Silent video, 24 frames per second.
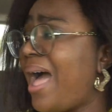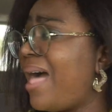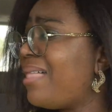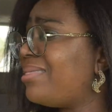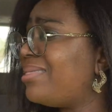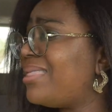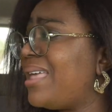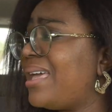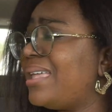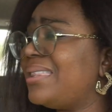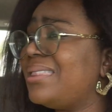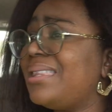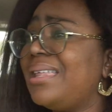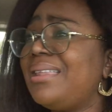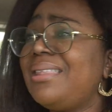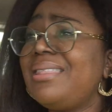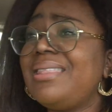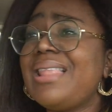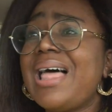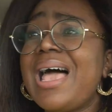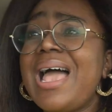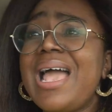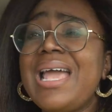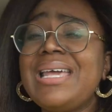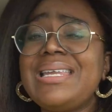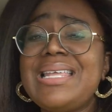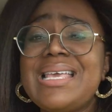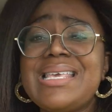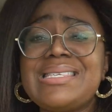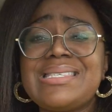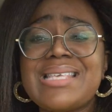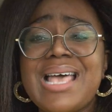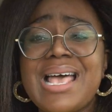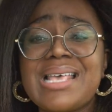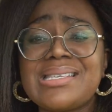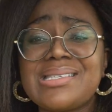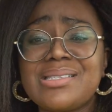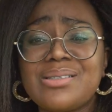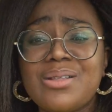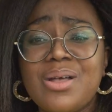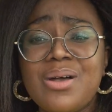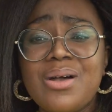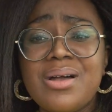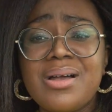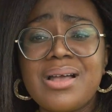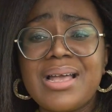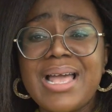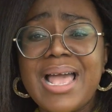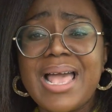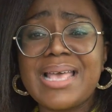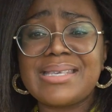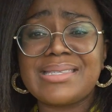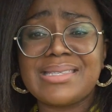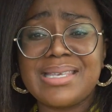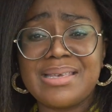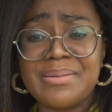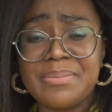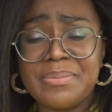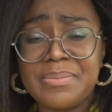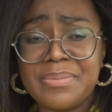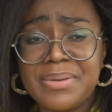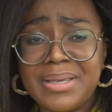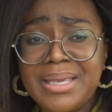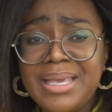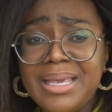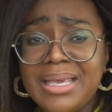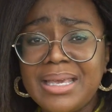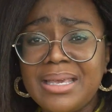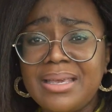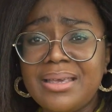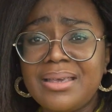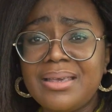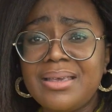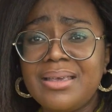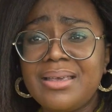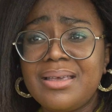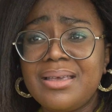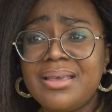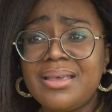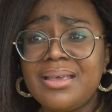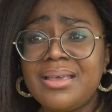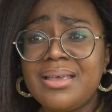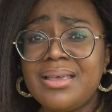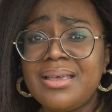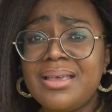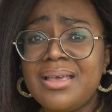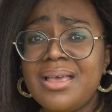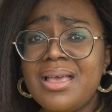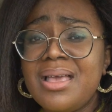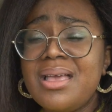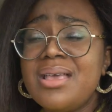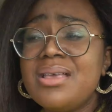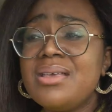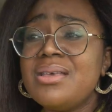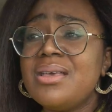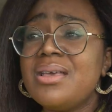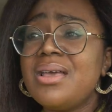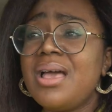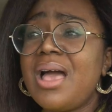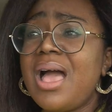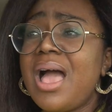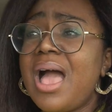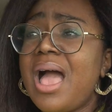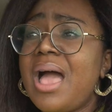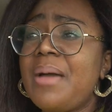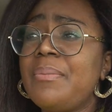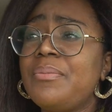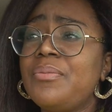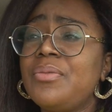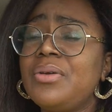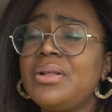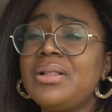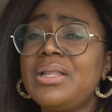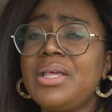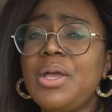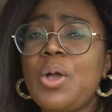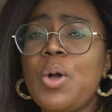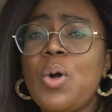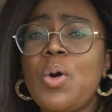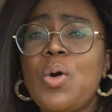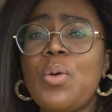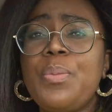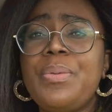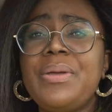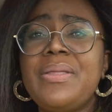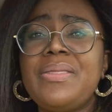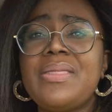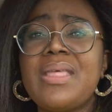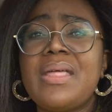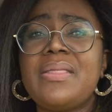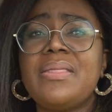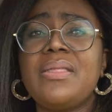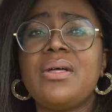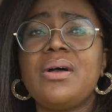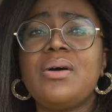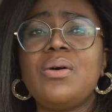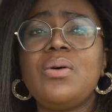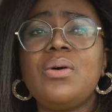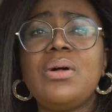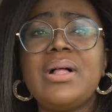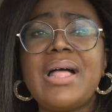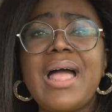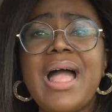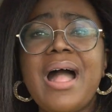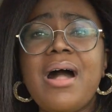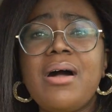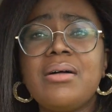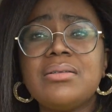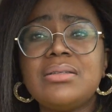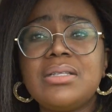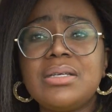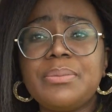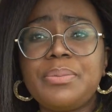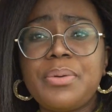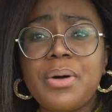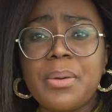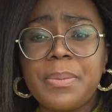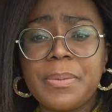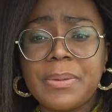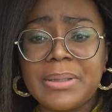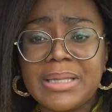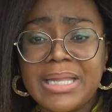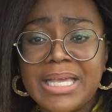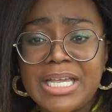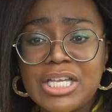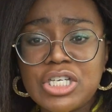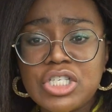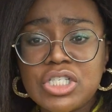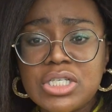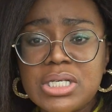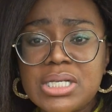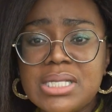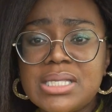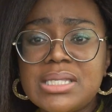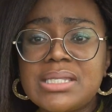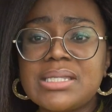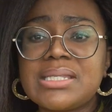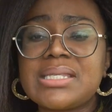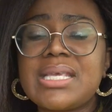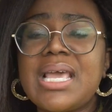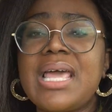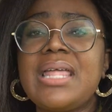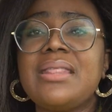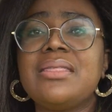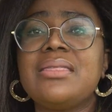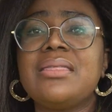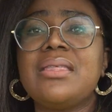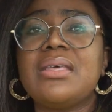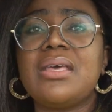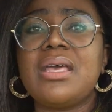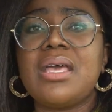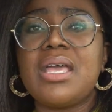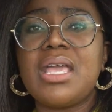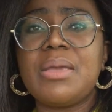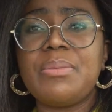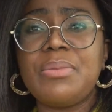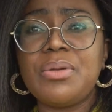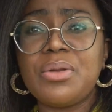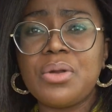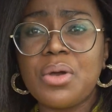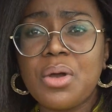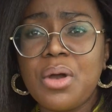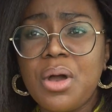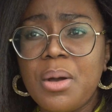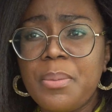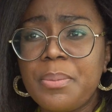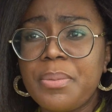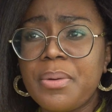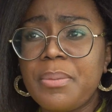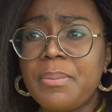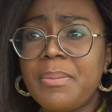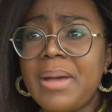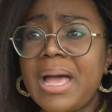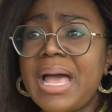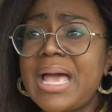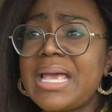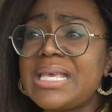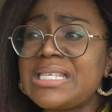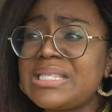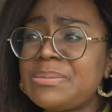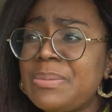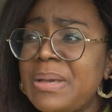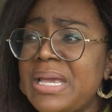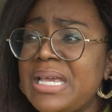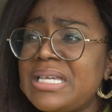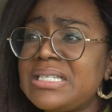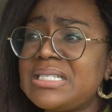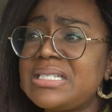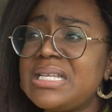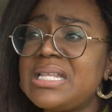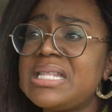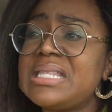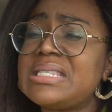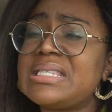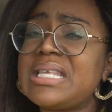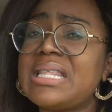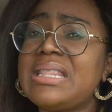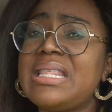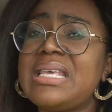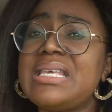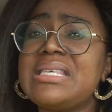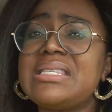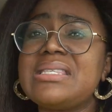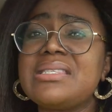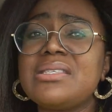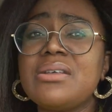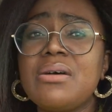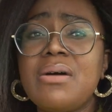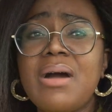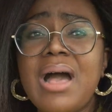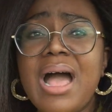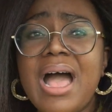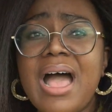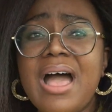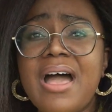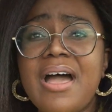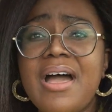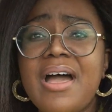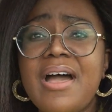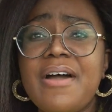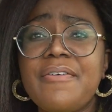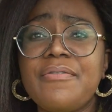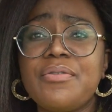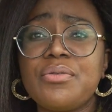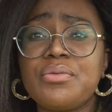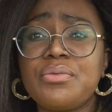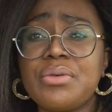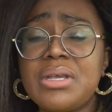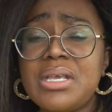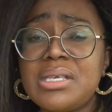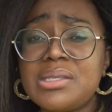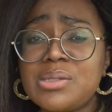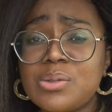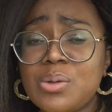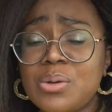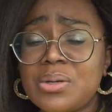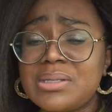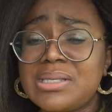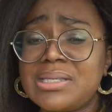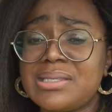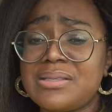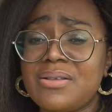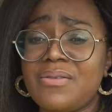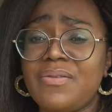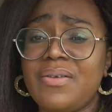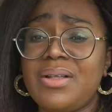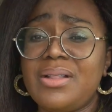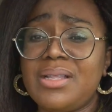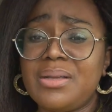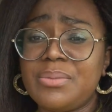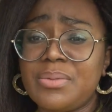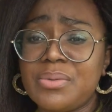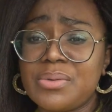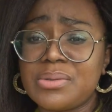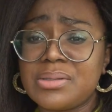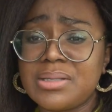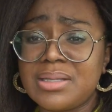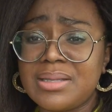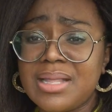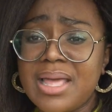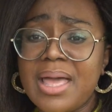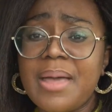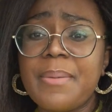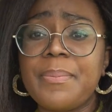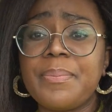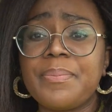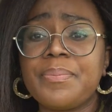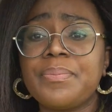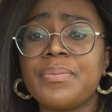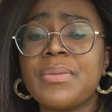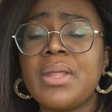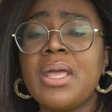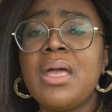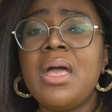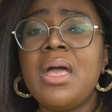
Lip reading: And then the line is as long as can be. I'm really hoping that the elder populations and the immunocompromised patients, that they still have resources available to them.